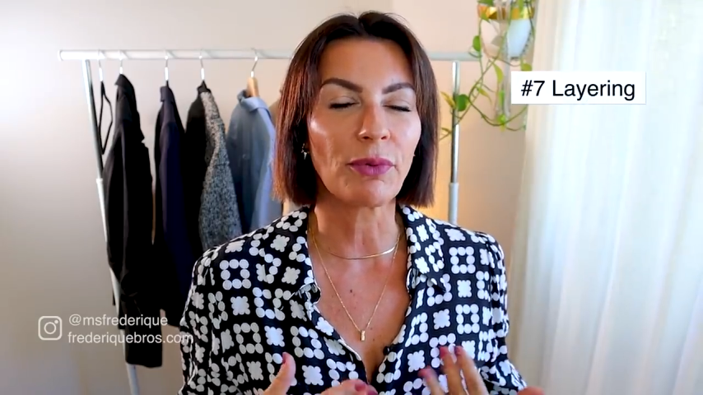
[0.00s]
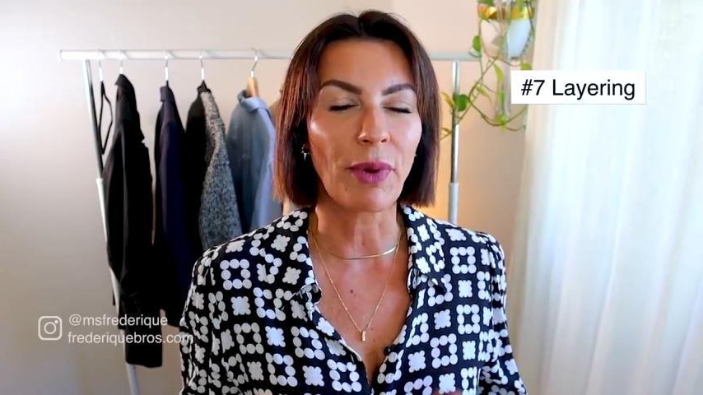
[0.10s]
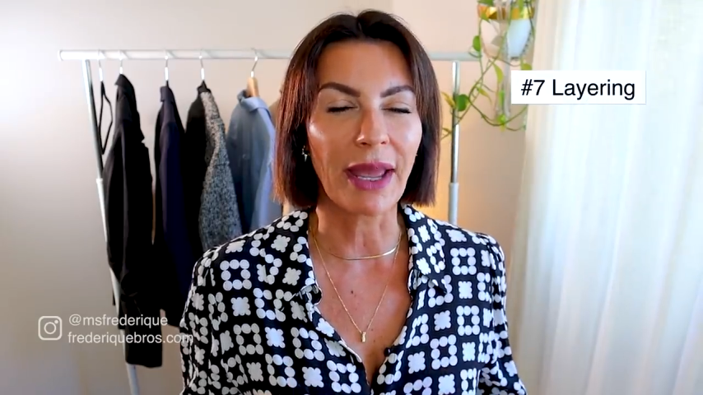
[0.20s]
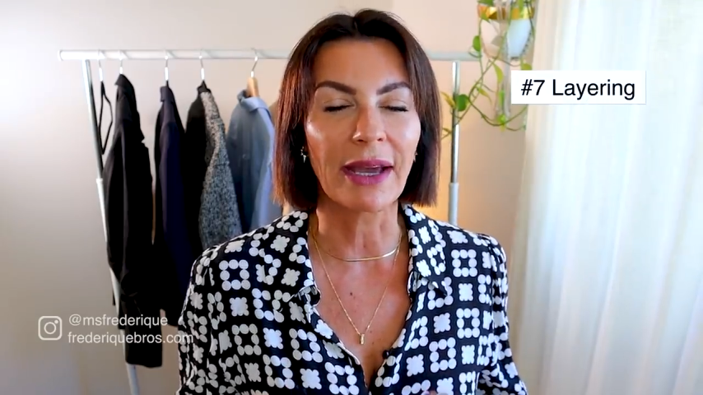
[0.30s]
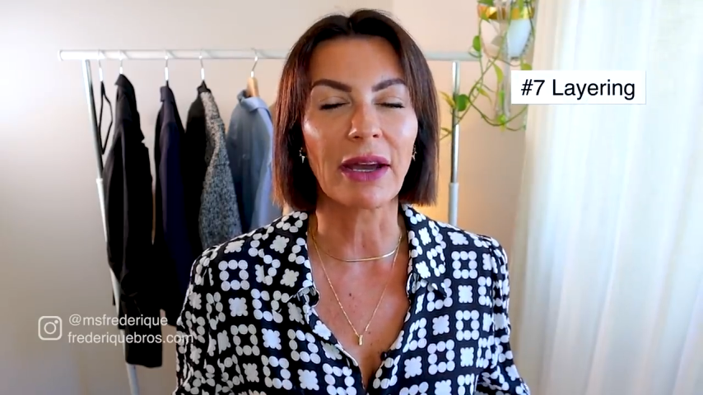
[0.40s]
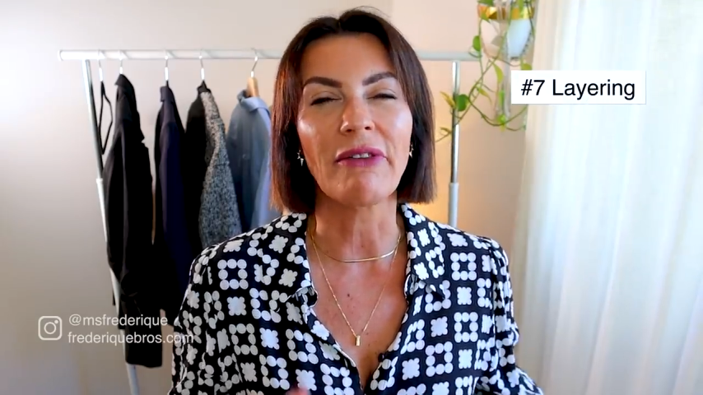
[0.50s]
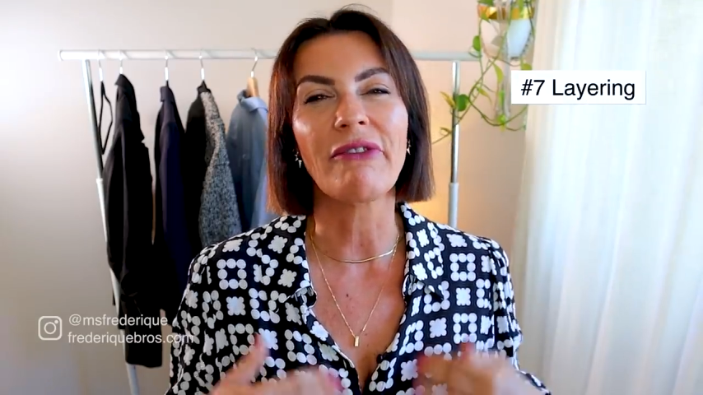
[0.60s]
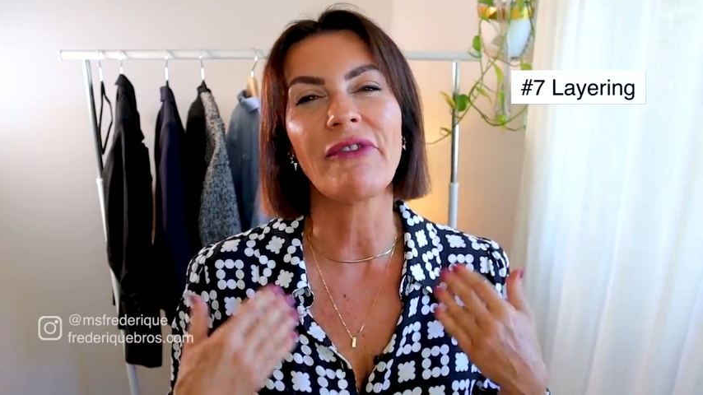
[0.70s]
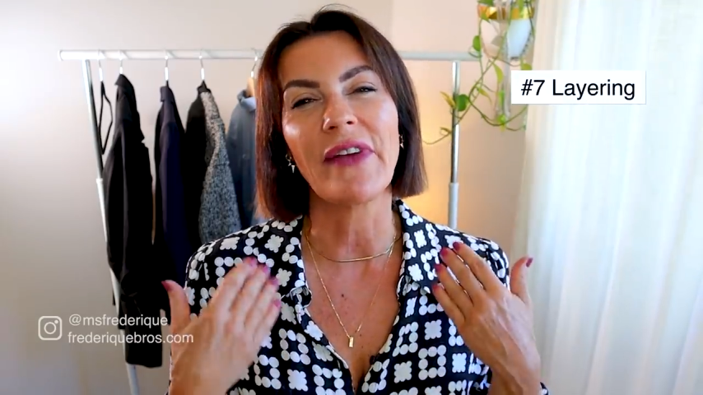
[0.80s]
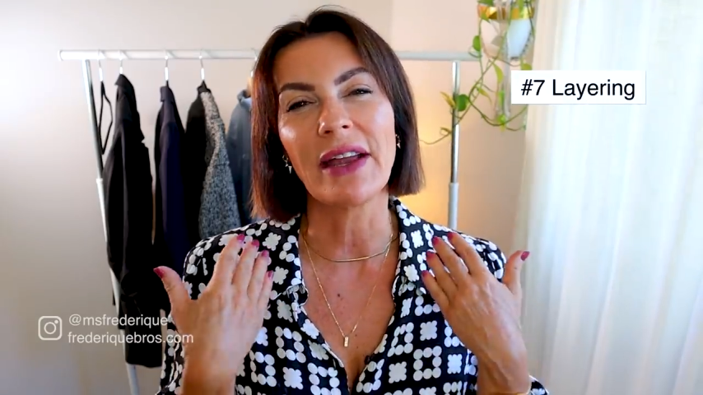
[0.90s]
wear a
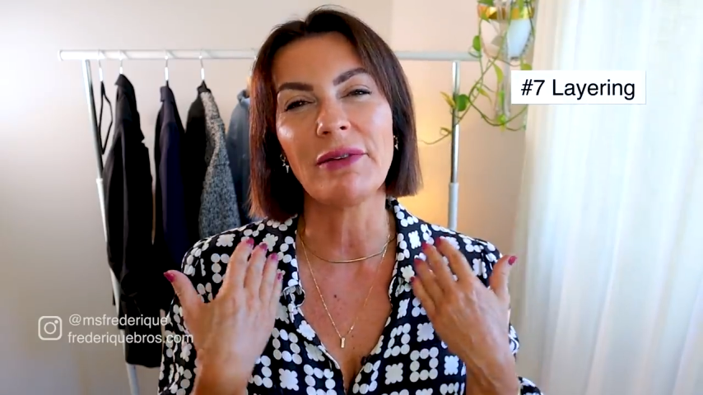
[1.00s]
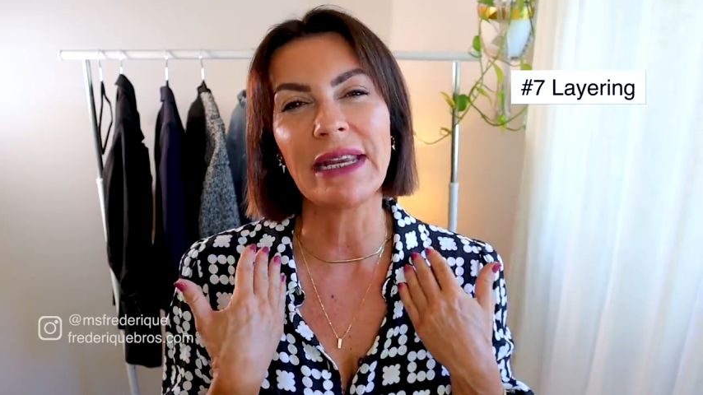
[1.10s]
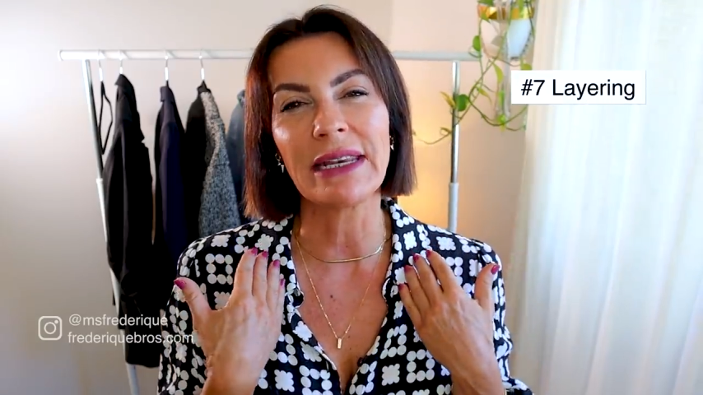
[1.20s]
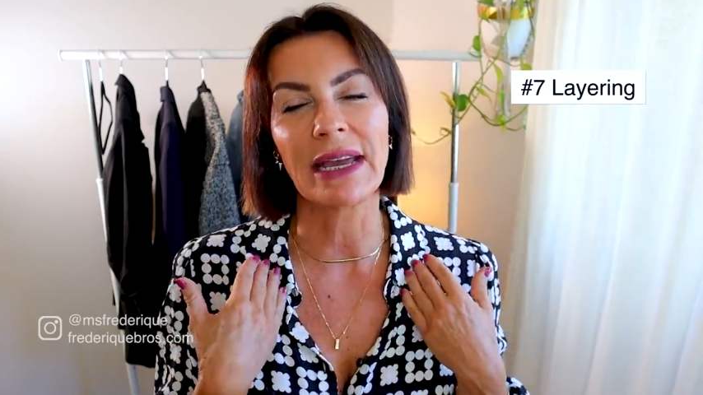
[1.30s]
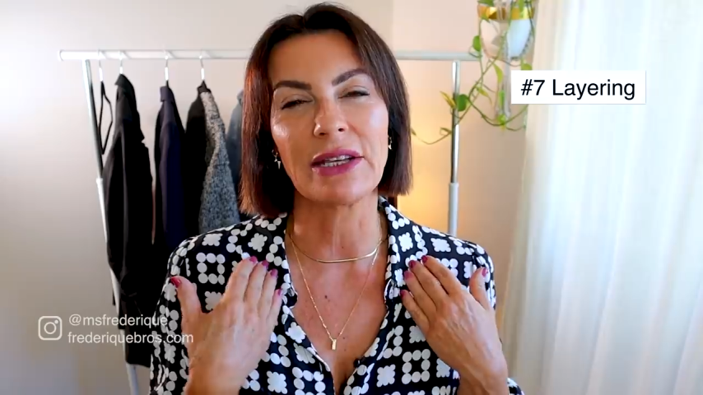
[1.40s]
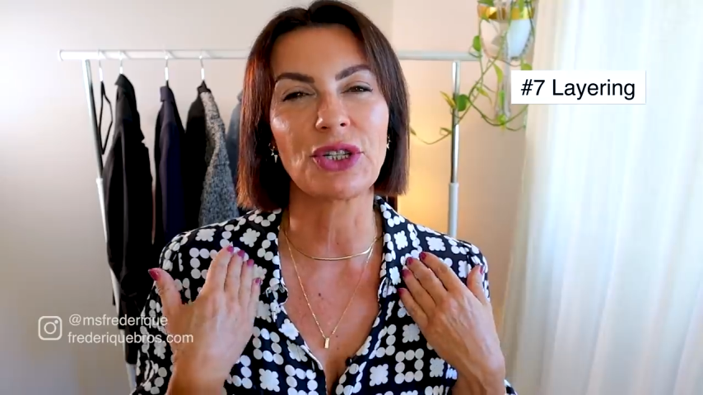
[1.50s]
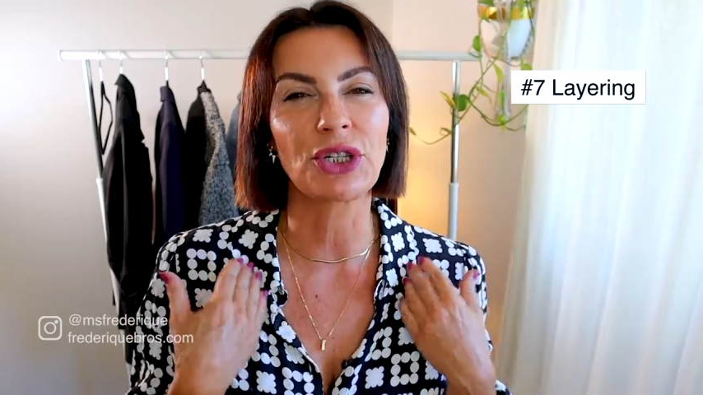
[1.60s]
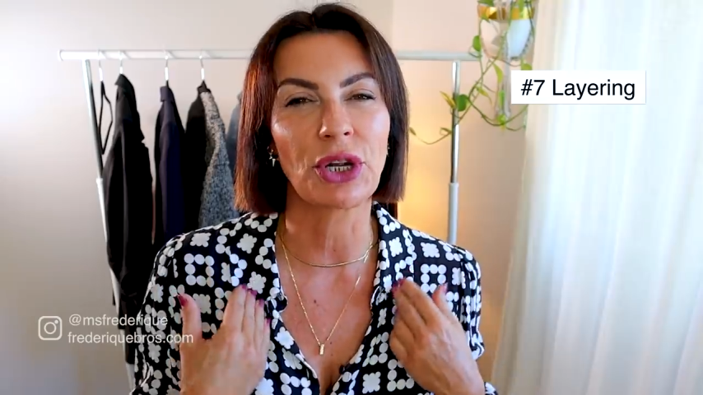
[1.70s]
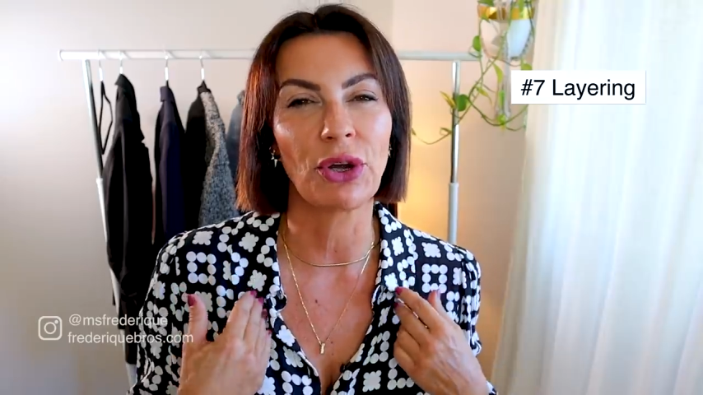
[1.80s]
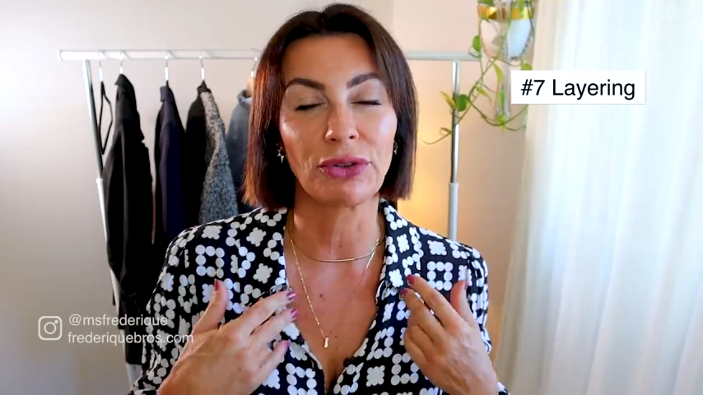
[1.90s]
very nice
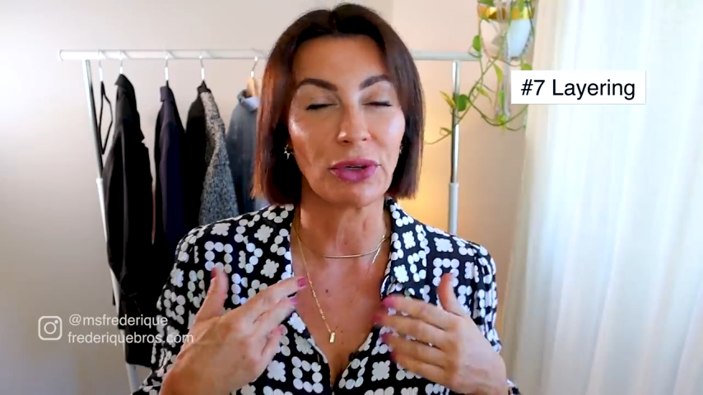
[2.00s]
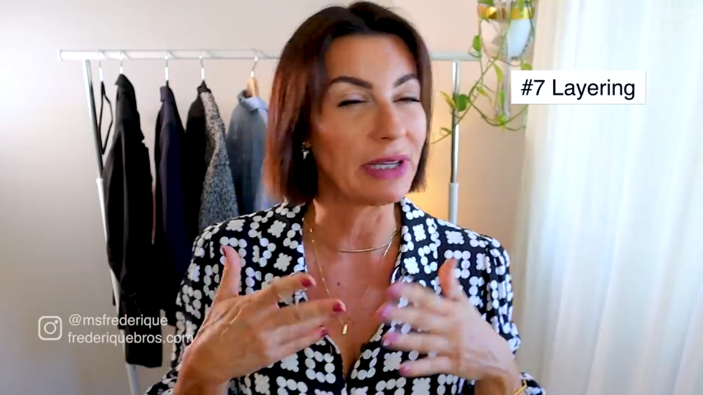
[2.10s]
shirt,